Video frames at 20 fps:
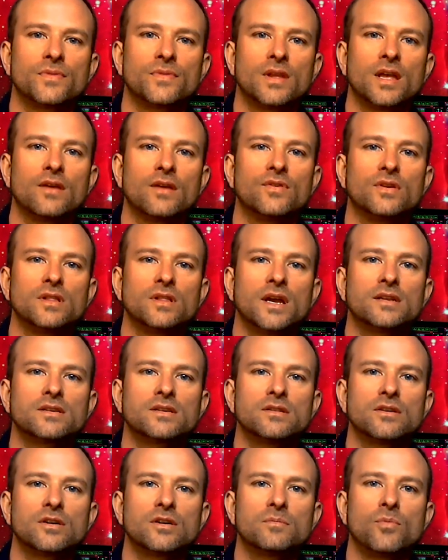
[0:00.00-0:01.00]
If you'd like to
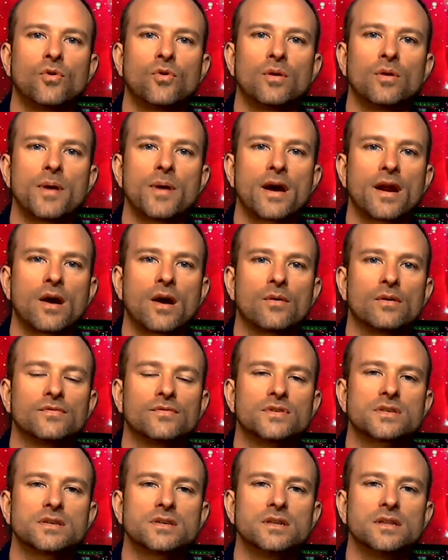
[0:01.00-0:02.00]
learn more about our
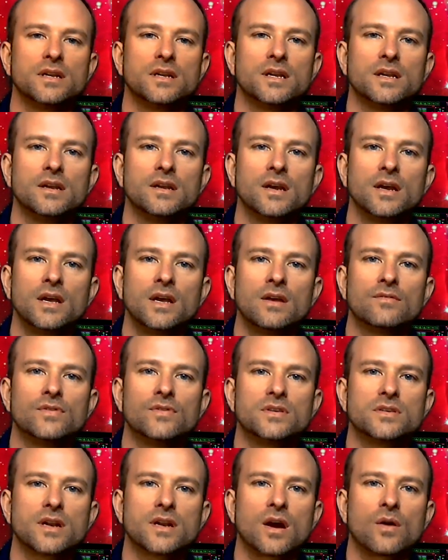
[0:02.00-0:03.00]
facility,
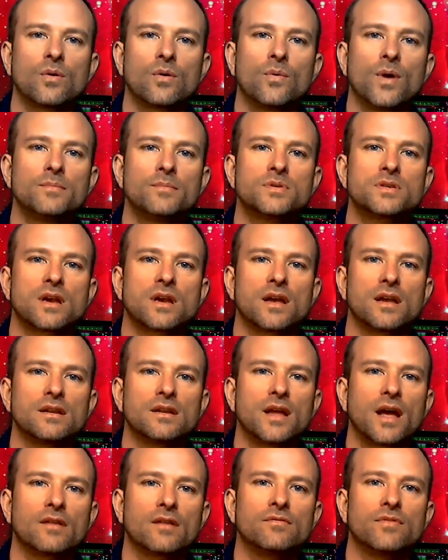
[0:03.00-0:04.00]
visit our website at